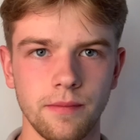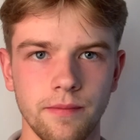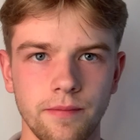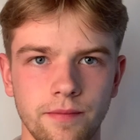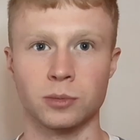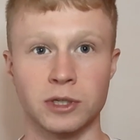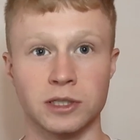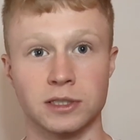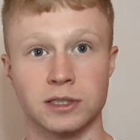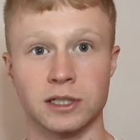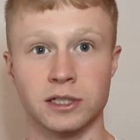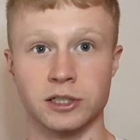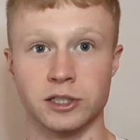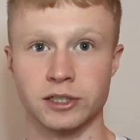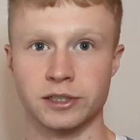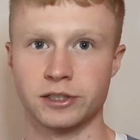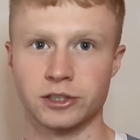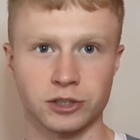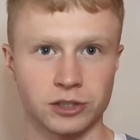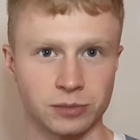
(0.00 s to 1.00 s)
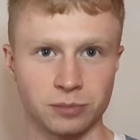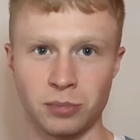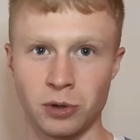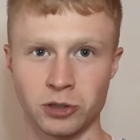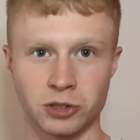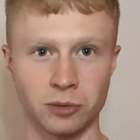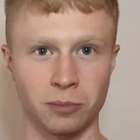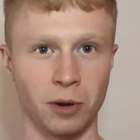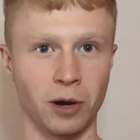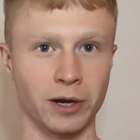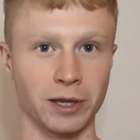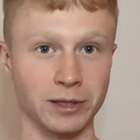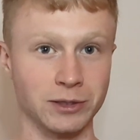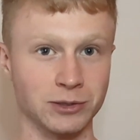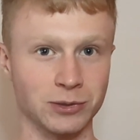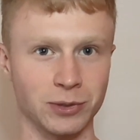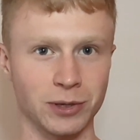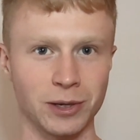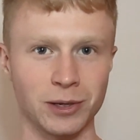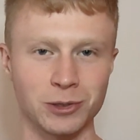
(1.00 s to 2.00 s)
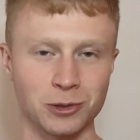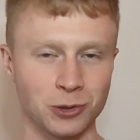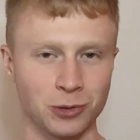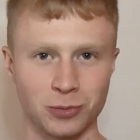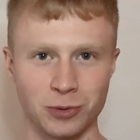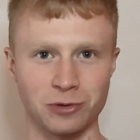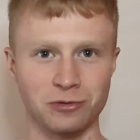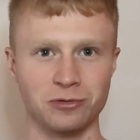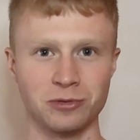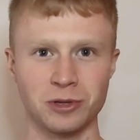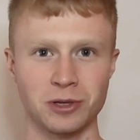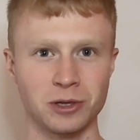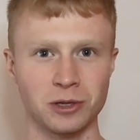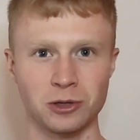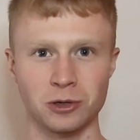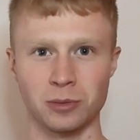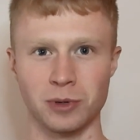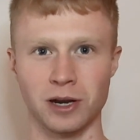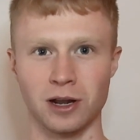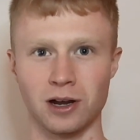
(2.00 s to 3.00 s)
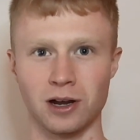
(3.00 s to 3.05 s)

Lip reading: Stop being stingy. put some money into it. We'll be